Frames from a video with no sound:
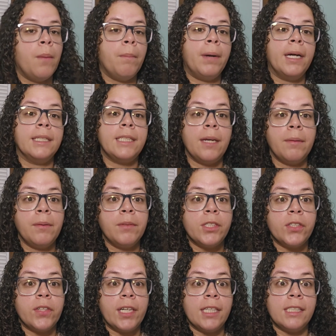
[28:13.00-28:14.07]
But tell me what
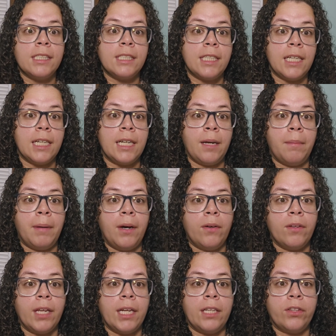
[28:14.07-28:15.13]
you guys think
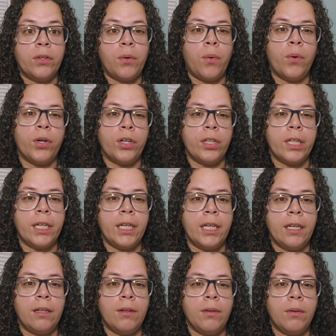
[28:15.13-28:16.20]
about like the
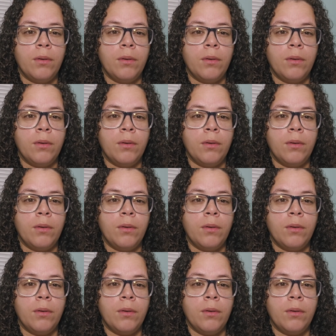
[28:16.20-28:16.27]
quarterly